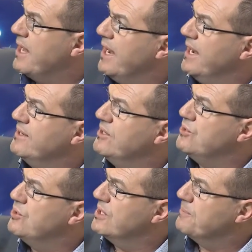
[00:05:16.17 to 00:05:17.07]
and
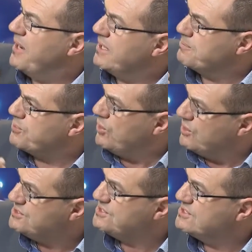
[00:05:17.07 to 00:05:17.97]
you're going to pay the
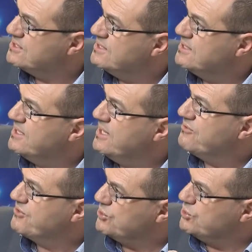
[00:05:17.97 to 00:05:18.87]
price
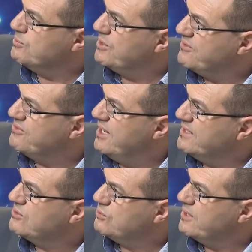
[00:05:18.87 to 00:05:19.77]
for doing what you've
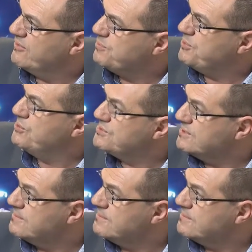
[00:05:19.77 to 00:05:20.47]
done to another person.